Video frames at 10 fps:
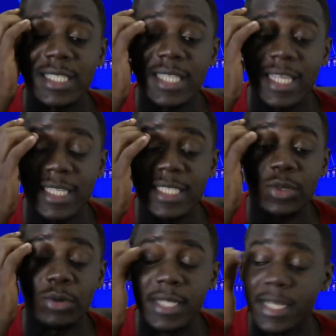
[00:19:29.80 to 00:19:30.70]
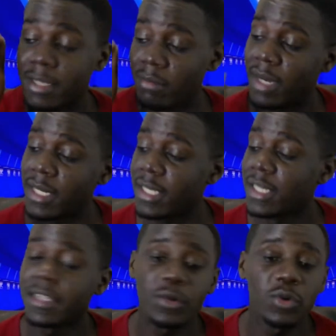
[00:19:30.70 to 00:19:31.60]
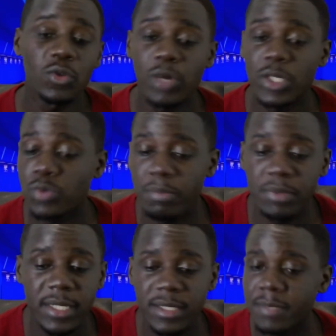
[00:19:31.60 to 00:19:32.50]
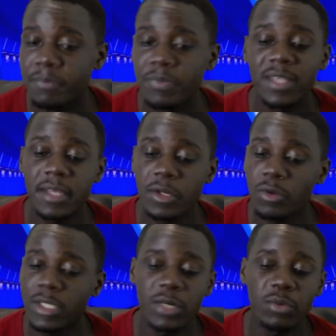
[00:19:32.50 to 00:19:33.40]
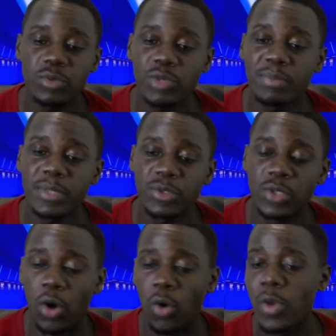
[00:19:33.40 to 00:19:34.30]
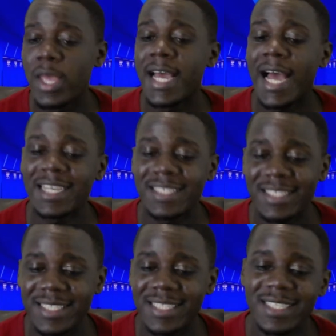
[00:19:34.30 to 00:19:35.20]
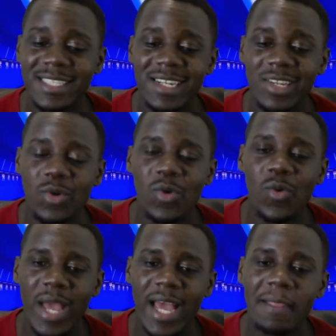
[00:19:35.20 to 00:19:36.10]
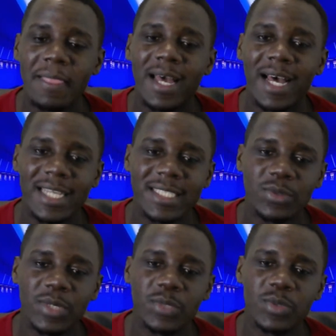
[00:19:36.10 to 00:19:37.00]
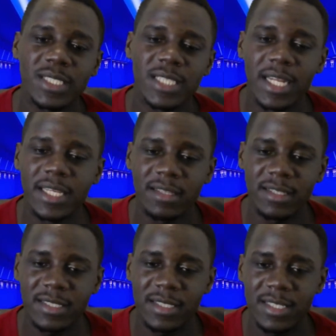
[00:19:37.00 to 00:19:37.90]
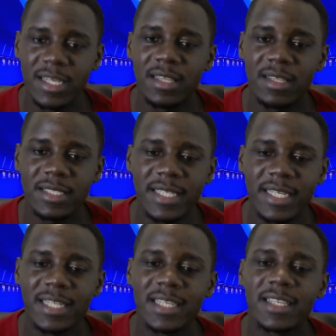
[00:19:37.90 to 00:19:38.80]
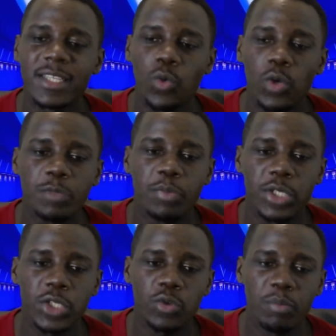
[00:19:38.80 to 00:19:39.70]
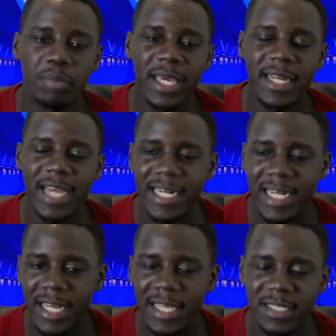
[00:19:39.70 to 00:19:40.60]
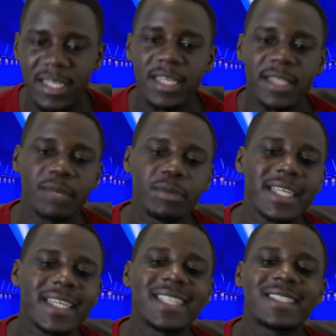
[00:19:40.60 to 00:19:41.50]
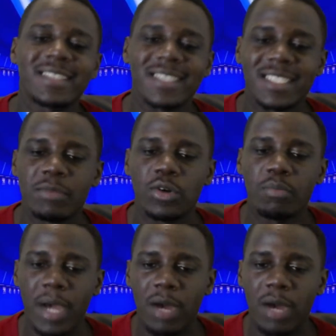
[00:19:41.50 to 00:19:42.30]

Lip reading: things concerning money. They don't want swap deals. They don't deal with swap deals. So I see nowhere Arsenal is really selling this deal. They won't put it to bed unless they really get £60 million,